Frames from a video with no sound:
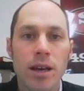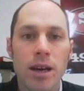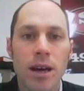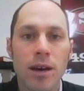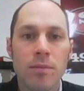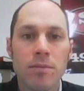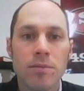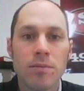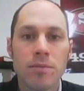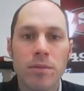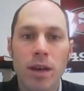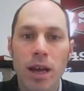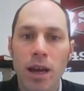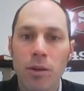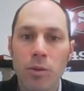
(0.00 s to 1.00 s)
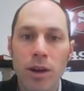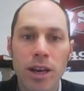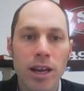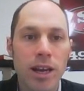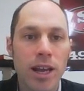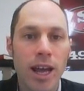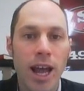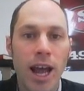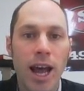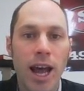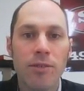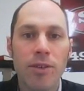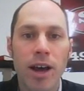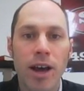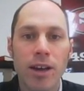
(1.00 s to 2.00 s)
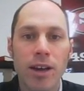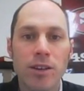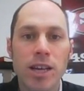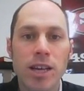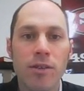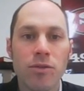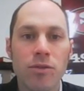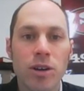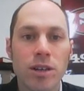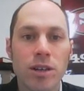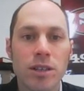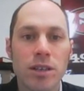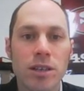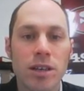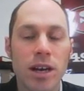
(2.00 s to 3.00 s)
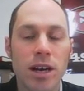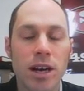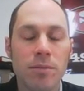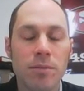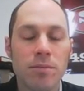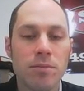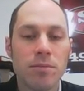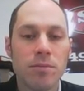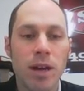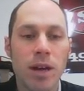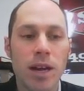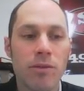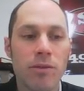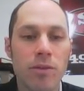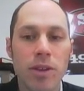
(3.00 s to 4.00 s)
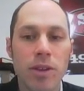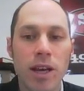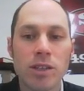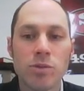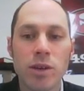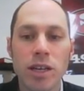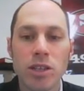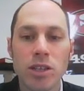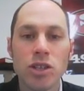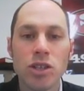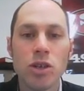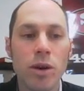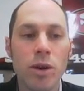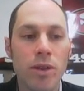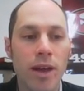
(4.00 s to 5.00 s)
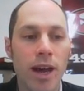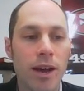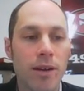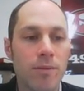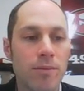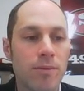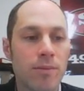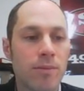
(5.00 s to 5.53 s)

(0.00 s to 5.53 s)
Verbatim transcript: Um, and we could add values after it. Um, many different things we can do with that.